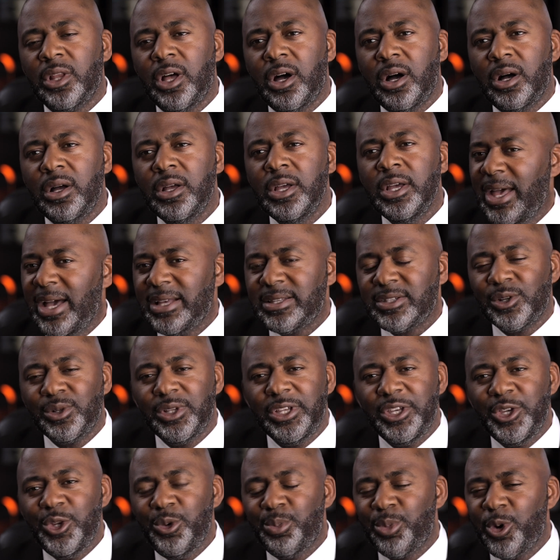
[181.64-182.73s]
law.
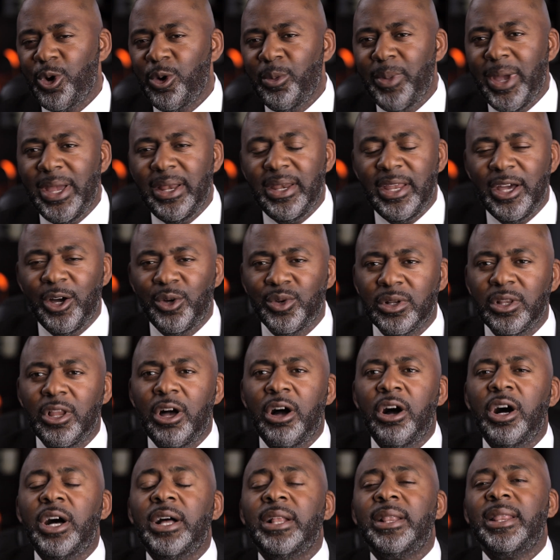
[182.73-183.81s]
Certainly do probate and elder
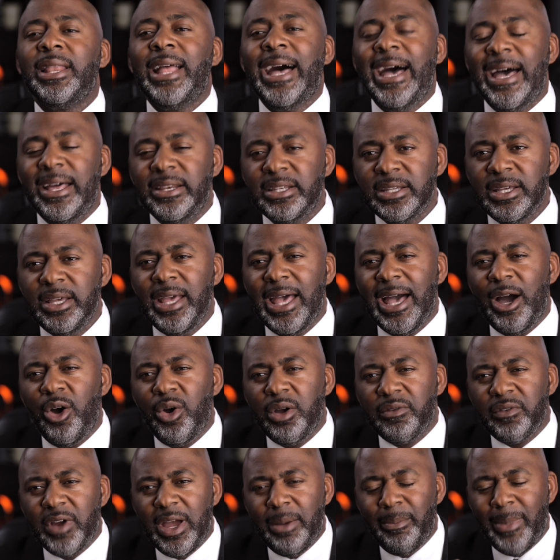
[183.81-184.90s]
law a lot.
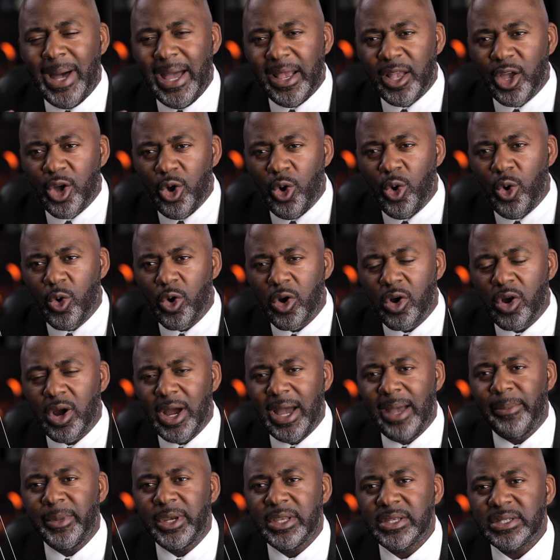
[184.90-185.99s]
However, at my core,
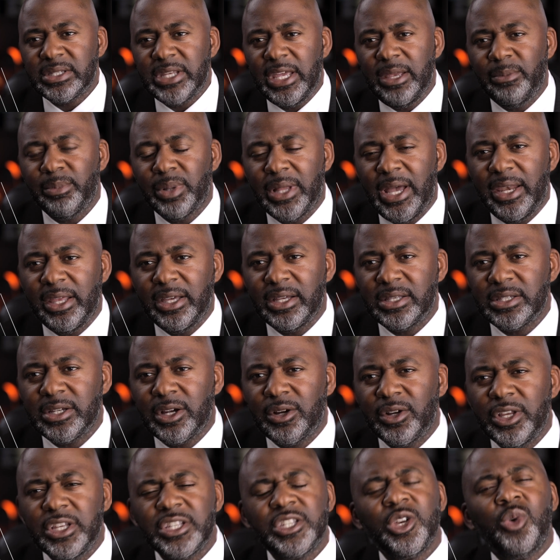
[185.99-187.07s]
I'm an estate planning
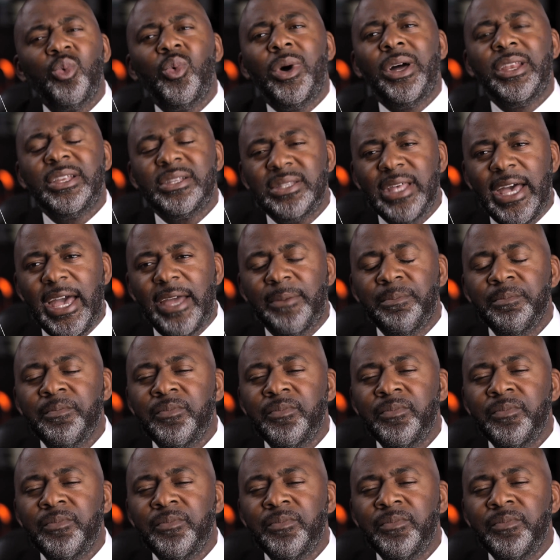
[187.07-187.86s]
attorney. So what is that?